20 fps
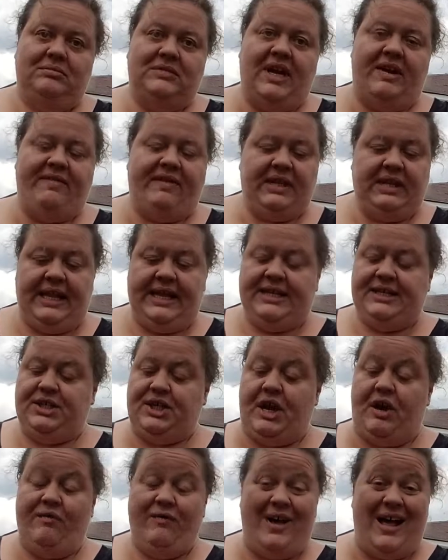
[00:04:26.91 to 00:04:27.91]
I have a clay
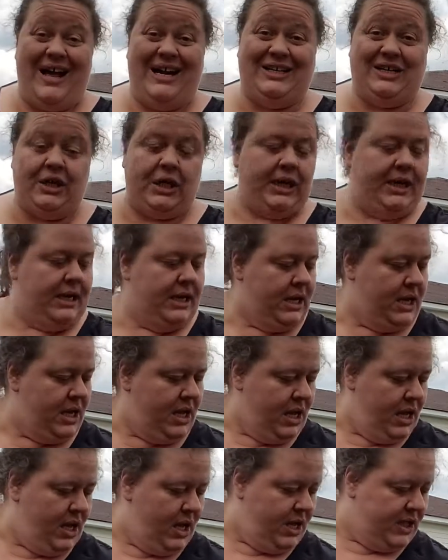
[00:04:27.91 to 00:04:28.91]
shelf under it.
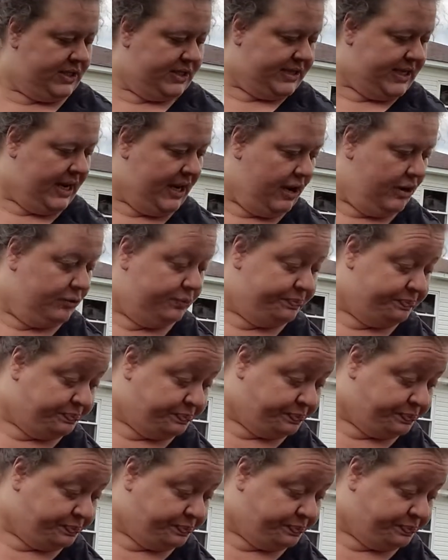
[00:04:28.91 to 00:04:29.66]
So